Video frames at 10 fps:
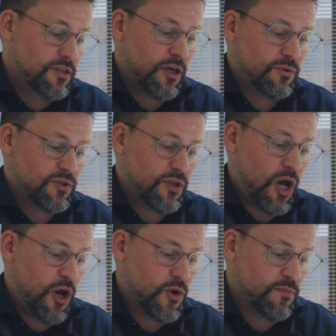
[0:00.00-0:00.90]
Go to
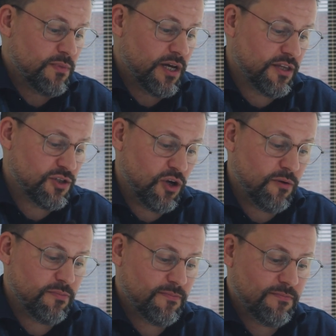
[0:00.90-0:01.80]
Home at the
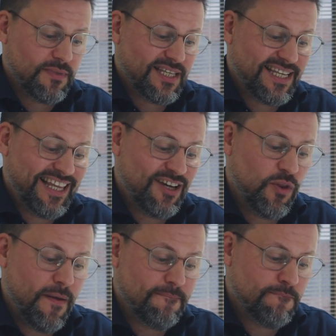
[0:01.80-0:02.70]
top, click
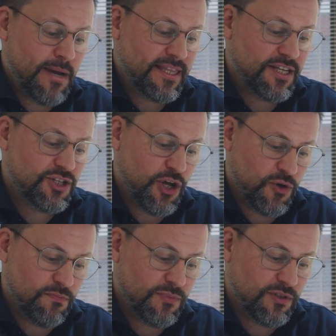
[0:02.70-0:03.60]
on Manage
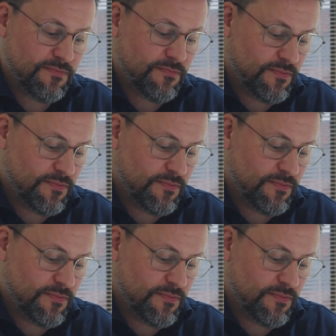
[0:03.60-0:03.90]
Homes.